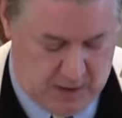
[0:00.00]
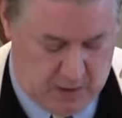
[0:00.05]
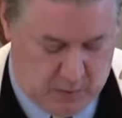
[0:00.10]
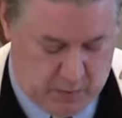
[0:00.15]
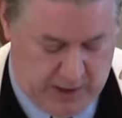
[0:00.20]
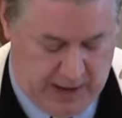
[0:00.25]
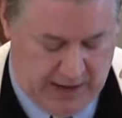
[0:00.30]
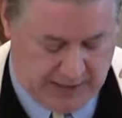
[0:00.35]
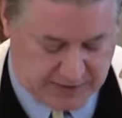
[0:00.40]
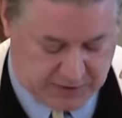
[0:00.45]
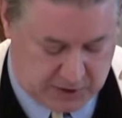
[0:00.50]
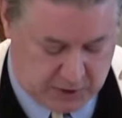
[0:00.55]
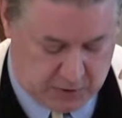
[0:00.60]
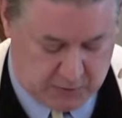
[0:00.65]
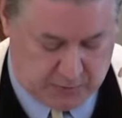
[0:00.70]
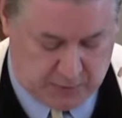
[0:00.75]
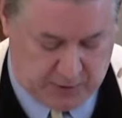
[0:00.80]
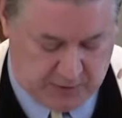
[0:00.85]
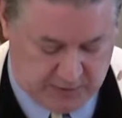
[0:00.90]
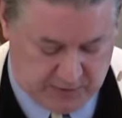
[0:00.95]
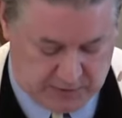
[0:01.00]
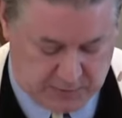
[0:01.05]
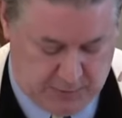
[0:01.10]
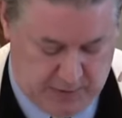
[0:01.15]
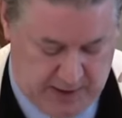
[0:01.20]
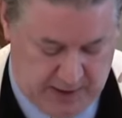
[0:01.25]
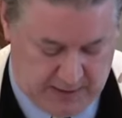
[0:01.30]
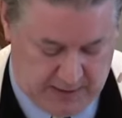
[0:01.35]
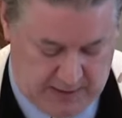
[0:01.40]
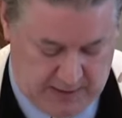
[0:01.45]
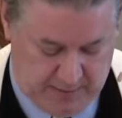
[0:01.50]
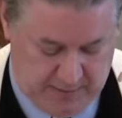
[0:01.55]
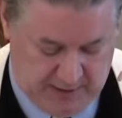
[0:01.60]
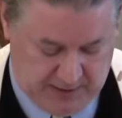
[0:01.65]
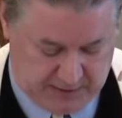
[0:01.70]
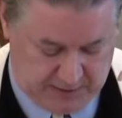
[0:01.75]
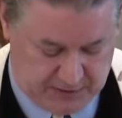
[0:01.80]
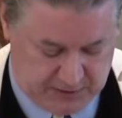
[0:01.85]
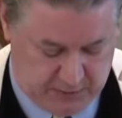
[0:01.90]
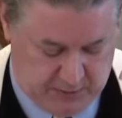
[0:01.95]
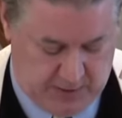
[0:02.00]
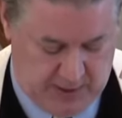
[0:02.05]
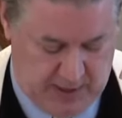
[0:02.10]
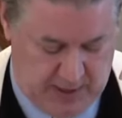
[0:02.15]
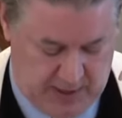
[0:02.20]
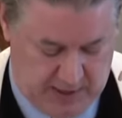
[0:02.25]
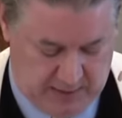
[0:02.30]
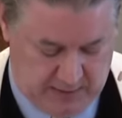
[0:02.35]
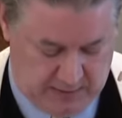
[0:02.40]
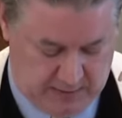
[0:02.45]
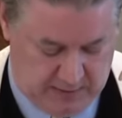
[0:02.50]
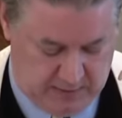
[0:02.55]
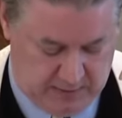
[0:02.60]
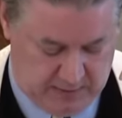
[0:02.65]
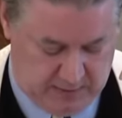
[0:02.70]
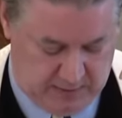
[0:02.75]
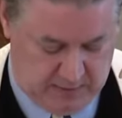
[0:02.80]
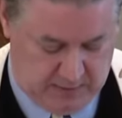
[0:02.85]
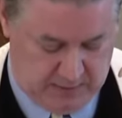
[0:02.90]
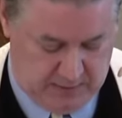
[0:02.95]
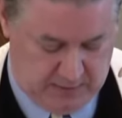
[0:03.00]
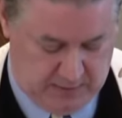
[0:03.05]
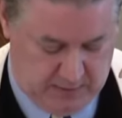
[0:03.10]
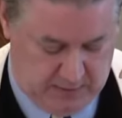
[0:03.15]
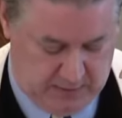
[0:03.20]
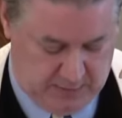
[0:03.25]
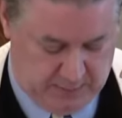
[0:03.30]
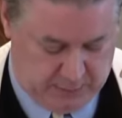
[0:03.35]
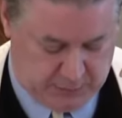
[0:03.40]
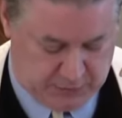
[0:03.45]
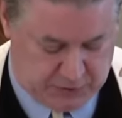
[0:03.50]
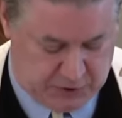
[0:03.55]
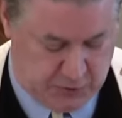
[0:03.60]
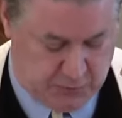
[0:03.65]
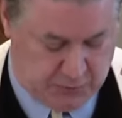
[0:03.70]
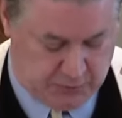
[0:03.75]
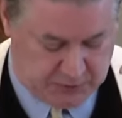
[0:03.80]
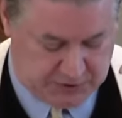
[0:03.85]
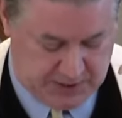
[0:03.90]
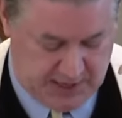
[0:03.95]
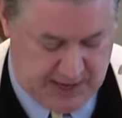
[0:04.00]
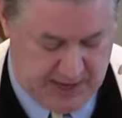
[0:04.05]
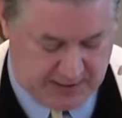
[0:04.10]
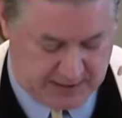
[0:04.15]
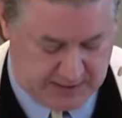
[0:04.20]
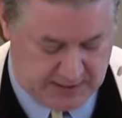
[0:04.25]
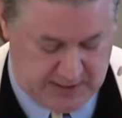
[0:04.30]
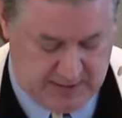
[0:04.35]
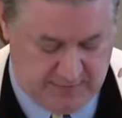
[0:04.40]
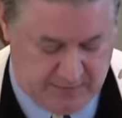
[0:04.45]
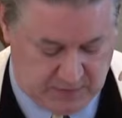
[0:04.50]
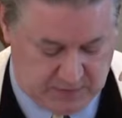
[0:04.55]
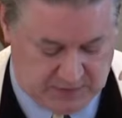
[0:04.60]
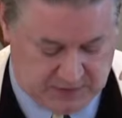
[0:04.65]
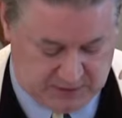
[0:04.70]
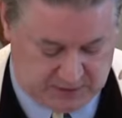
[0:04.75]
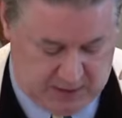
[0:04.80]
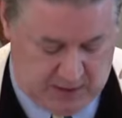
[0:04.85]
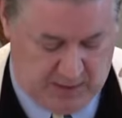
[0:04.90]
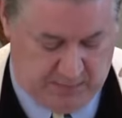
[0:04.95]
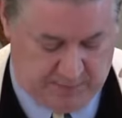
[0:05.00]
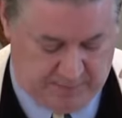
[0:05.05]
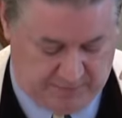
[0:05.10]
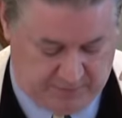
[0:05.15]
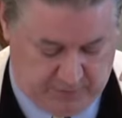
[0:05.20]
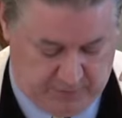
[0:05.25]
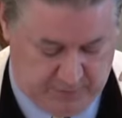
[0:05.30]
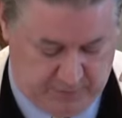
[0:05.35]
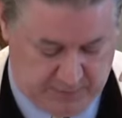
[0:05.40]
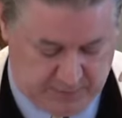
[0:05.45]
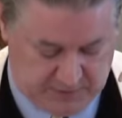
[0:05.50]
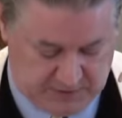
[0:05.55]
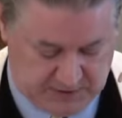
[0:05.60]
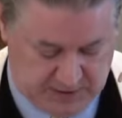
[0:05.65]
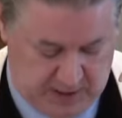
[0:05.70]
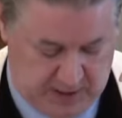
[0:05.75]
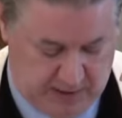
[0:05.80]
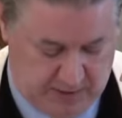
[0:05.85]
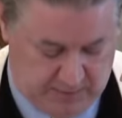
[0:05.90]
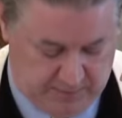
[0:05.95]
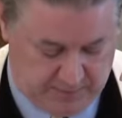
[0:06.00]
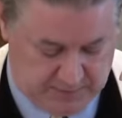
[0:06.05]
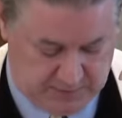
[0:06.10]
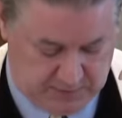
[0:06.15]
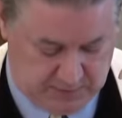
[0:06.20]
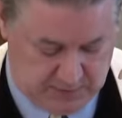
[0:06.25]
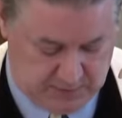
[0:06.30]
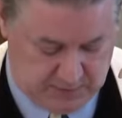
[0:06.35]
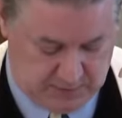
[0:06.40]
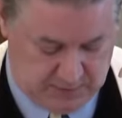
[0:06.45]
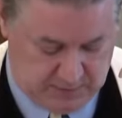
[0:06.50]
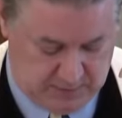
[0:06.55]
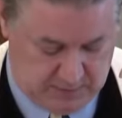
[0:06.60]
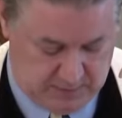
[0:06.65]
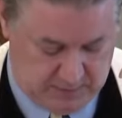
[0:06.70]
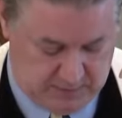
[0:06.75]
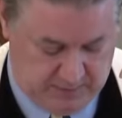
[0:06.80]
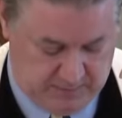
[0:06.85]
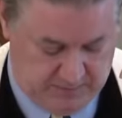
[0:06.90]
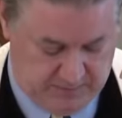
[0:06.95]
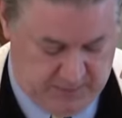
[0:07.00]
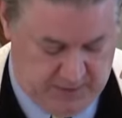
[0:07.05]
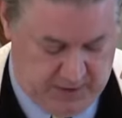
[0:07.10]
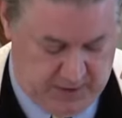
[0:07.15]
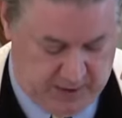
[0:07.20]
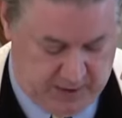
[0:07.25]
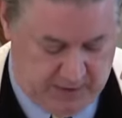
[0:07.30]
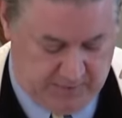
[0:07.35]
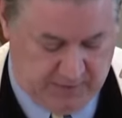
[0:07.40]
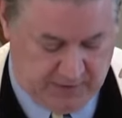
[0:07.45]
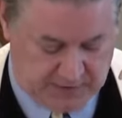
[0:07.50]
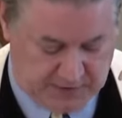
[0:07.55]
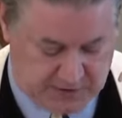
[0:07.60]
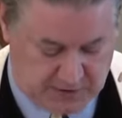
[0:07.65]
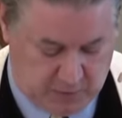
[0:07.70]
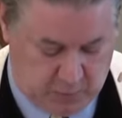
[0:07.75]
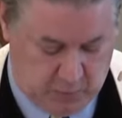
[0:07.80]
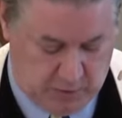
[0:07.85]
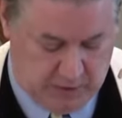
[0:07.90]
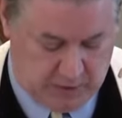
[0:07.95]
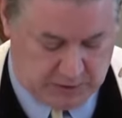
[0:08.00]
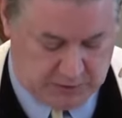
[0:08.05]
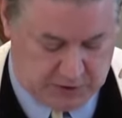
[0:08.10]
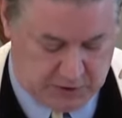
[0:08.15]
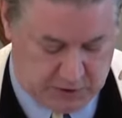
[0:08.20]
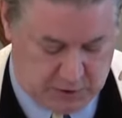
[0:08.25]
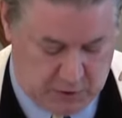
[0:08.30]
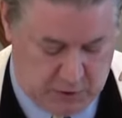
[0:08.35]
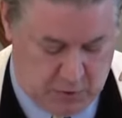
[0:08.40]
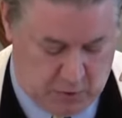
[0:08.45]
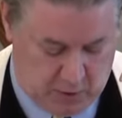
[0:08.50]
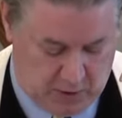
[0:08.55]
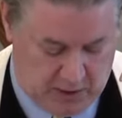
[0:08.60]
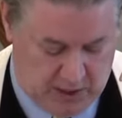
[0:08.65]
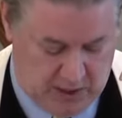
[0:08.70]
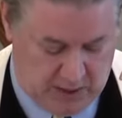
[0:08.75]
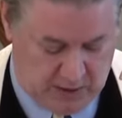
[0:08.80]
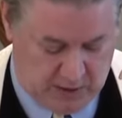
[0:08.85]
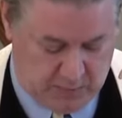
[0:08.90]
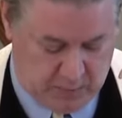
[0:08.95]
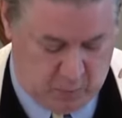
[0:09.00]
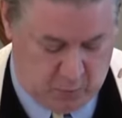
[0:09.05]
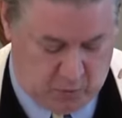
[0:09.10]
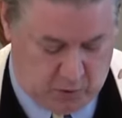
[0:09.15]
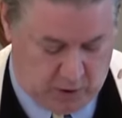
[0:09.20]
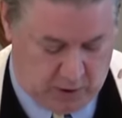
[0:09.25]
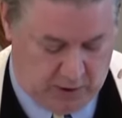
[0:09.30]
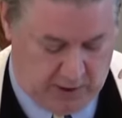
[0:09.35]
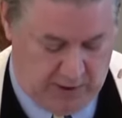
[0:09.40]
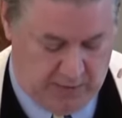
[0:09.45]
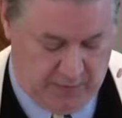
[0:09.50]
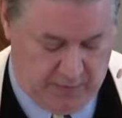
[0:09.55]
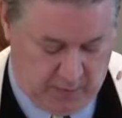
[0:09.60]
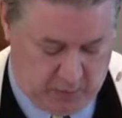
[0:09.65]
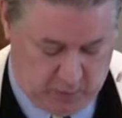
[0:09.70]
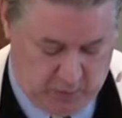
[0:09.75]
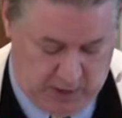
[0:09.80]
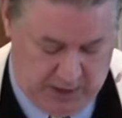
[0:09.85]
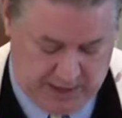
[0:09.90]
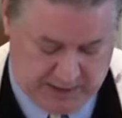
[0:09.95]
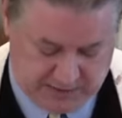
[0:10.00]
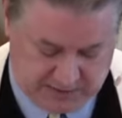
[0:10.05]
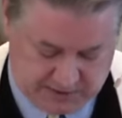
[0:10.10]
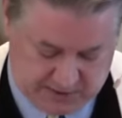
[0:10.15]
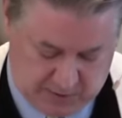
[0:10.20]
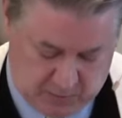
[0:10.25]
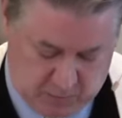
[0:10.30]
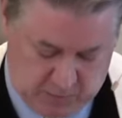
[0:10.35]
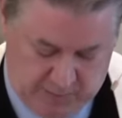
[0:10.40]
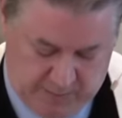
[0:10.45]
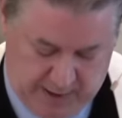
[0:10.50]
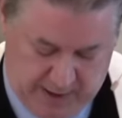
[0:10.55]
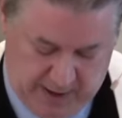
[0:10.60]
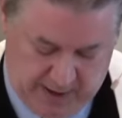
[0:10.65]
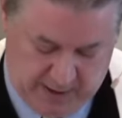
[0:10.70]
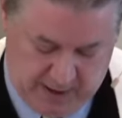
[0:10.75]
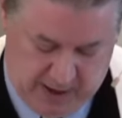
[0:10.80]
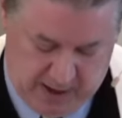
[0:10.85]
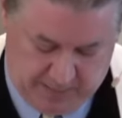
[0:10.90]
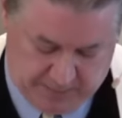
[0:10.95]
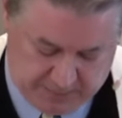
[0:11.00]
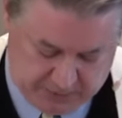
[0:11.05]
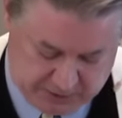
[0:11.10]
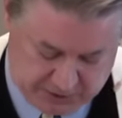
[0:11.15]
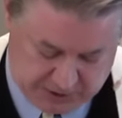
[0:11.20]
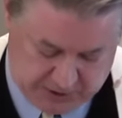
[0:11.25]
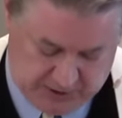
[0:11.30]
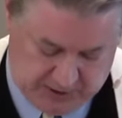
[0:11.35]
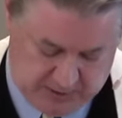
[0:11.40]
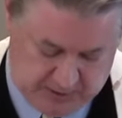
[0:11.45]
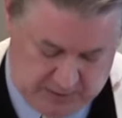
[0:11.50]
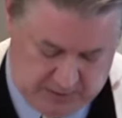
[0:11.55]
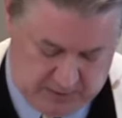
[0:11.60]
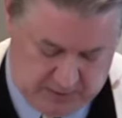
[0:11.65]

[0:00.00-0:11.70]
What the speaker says: We ask you to bring this pandemic to an end, to protect even some from themselves. Give us the will to do your kingdom work and the grace that we may accomplish it,